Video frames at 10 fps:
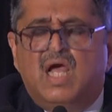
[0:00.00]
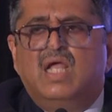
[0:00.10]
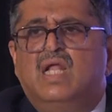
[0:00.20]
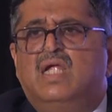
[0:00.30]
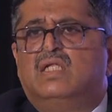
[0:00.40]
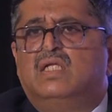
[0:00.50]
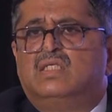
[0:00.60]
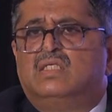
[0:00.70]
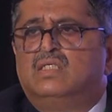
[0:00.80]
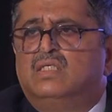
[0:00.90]
highlight
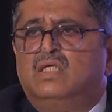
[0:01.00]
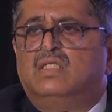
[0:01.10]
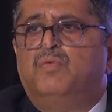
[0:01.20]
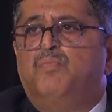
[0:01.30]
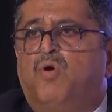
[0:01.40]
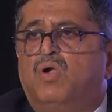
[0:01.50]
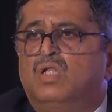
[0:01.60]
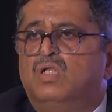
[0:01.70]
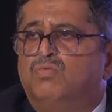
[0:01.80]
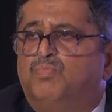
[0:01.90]
is it's
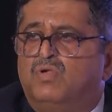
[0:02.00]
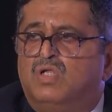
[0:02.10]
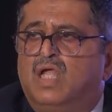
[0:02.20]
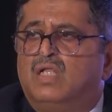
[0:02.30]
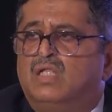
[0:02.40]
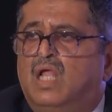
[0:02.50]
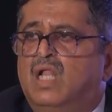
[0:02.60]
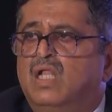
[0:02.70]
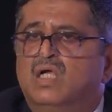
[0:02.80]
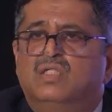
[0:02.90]
important to protect
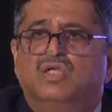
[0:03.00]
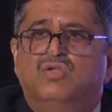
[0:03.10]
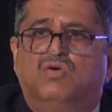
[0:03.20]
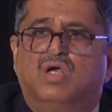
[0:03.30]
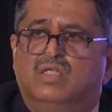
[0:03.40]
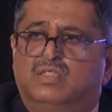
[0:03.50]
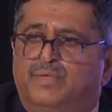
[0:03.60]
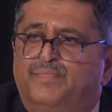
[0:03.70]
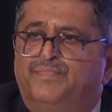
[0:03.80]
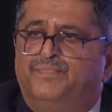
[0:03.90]
and nurture your culture
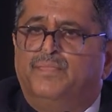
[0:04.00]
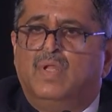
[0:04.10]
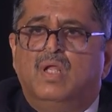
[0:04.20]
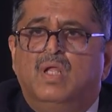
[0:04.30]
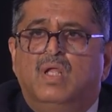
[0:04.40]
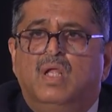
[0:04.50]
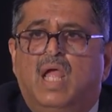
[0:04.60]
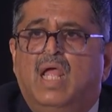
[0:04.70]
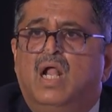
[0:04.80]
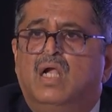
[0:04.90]

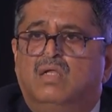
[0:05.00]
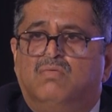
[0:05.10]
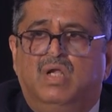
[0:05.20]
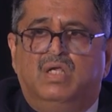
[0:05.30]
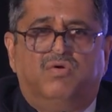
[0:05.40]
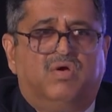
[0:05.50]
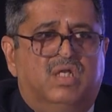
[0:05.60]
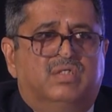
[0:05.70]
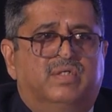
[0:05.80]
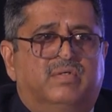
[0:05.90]
and articulate your
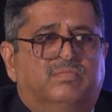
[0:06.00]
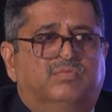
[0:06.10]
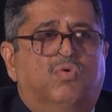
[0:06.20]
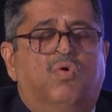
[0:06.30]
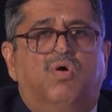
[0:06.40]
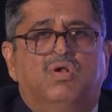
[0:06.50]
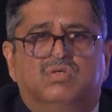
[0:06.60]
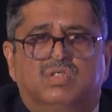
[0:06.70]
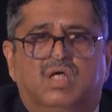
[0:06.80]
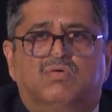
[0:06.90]
culture to all
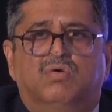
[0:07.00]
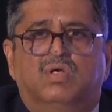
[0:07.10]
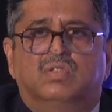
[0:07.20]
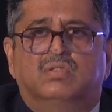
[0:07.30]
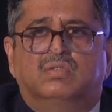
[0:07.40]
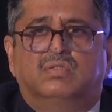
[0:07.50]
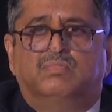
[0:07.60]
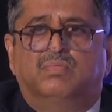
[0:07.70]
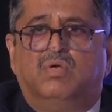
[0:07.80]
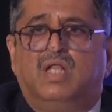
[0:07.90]
your stakeholders.
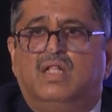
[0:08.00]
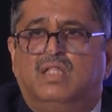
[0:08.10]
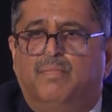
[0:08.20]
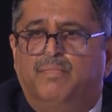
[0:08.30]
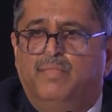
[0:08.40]
Protect them.